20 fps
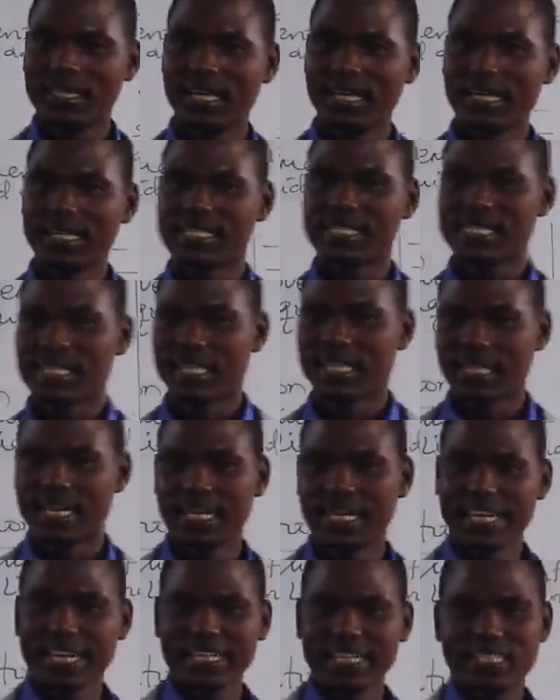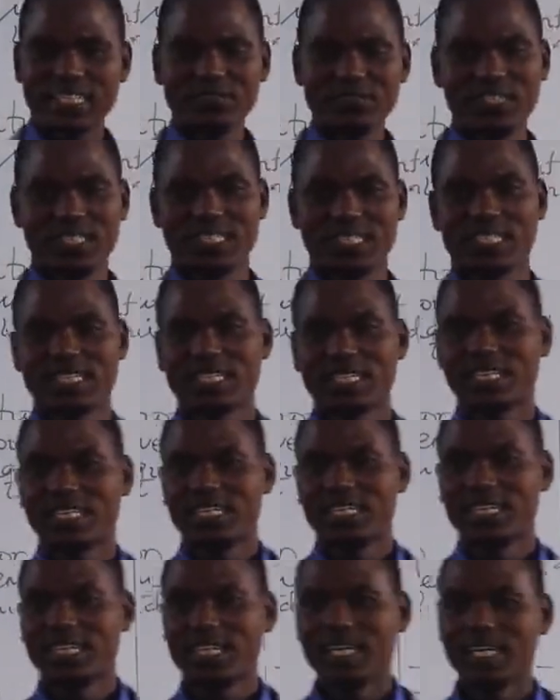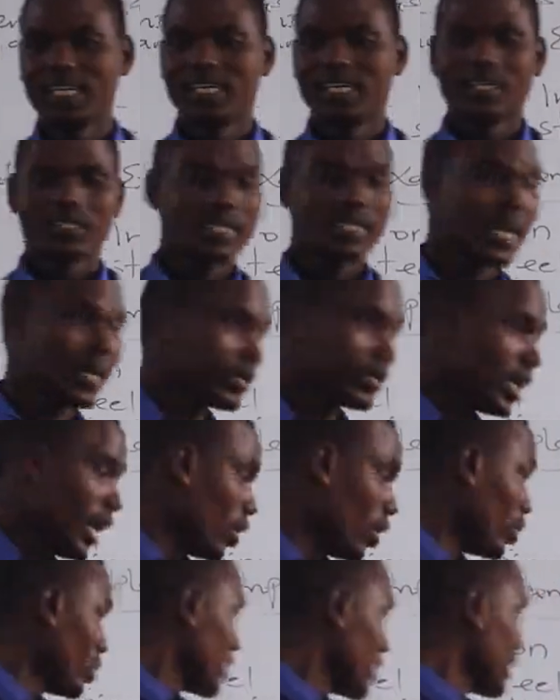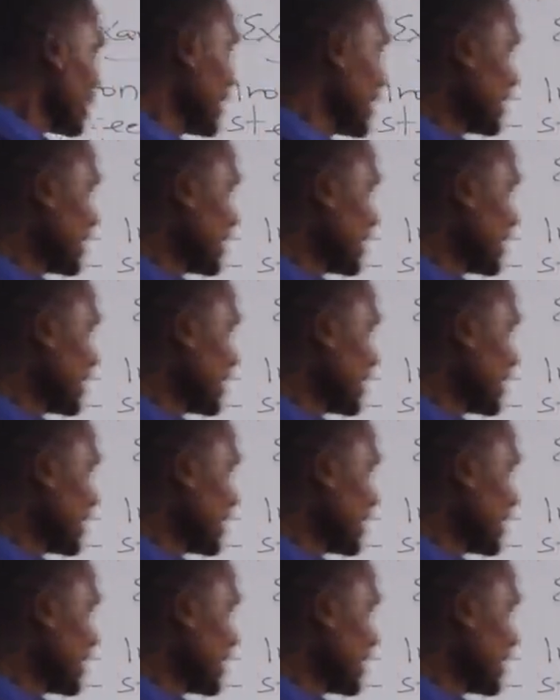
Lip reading: there is negativity. So now,